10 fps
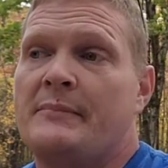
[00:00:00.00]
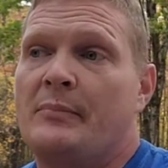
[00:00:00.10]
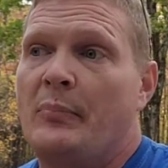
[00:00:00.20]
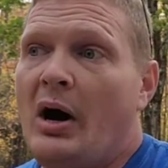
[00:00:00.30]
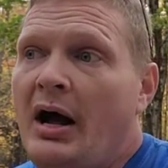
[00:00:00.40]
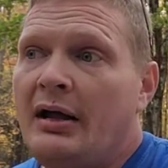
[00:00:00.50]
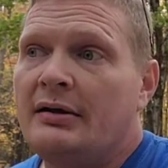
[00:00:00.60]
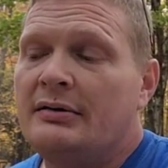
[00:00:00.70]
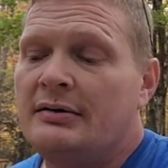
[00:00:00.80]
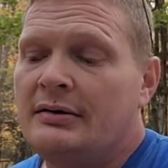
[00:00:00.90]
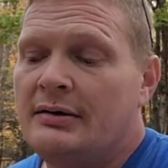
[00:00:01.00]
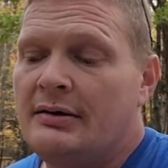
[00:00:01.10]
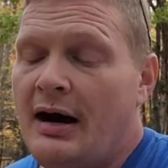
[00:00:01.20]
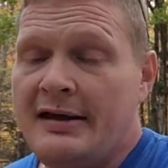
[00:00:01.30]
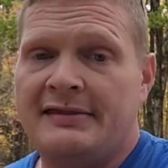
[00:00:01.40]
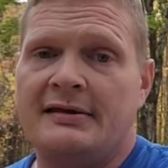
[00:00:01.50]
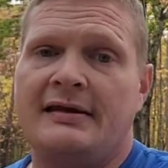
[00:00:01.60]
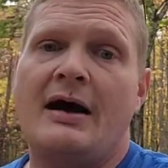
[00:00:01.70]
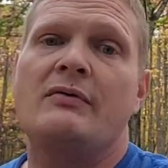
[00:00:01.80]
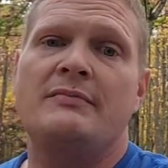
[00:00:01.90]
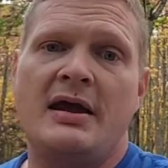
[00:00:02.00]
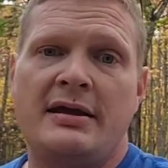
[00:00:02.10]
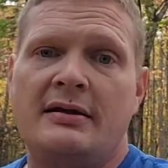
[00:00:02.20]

But I think that would make it